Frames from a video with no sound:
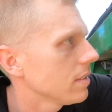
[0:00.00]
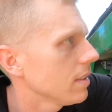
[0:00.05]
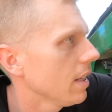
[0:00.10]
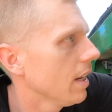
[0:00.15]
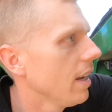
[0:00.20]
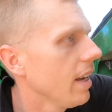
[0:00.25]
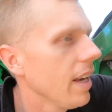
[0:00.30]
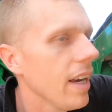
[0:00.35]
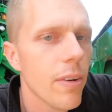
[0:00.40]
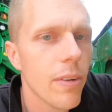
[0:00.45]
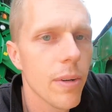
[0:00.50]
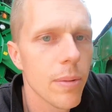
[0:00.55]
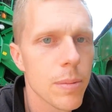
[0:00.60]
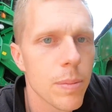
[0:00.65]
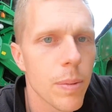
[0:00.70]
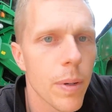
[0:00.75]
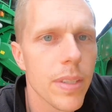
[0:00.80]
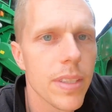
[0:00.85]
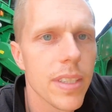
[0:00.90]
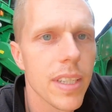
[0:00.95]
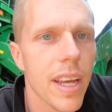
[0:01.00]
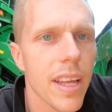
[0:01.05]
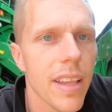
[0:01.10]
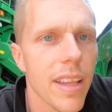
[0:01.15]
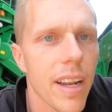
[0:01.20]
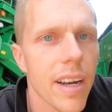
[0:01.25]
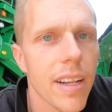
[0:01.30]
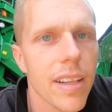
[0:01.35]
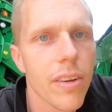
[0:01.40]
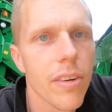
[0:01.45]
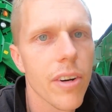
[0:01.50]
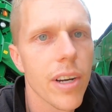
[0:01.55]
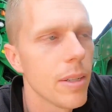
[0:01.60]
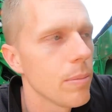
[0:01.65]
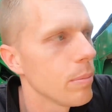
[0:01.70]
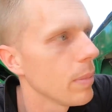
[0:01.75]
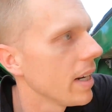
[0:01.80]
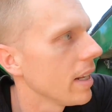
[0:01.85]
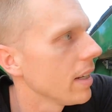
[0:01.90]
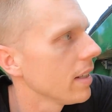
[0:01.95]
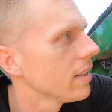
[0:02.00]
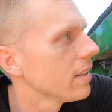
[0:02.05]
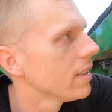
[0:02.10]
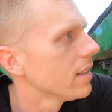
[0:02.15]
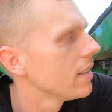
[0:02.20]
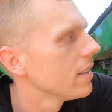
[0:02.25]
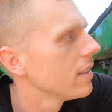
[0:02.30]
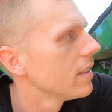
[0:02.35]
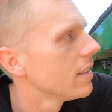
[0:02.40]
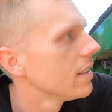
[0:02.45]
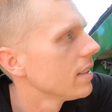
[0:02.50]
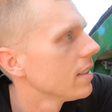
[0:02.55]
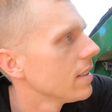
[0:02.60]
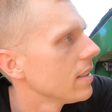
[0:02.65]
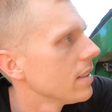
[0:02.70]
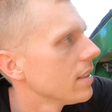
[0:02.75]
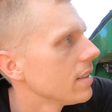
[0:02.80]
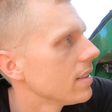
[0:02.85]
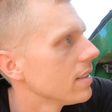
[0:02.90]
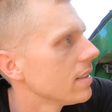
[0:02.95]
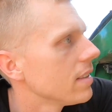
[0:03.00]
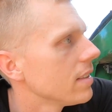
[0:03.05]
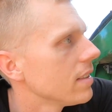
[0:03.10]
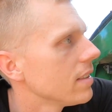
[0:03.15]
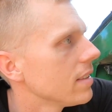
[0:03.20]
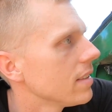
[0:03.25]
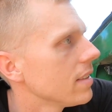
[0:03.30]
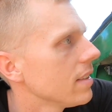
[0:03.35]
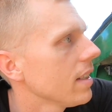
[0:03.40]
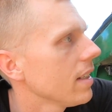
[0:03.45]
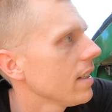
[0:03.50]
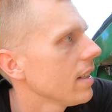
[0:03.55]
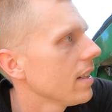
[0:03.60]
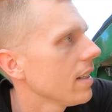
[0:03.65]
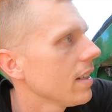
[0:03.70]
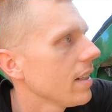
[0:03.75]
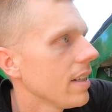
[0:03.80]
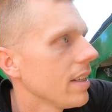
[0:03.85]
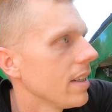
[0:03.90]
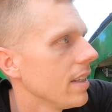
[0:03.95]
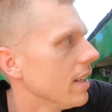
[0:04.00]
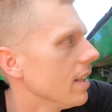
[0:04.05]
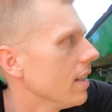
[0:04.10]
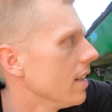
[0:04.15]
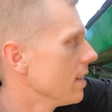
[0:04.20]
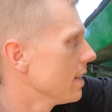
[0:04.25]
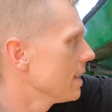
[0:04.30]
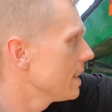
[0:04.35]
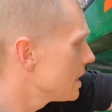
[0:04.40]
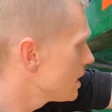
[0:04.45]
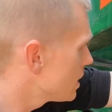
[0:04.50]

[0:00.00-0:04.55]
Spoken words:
how I'm supposed to get that aligned better. Oh dear,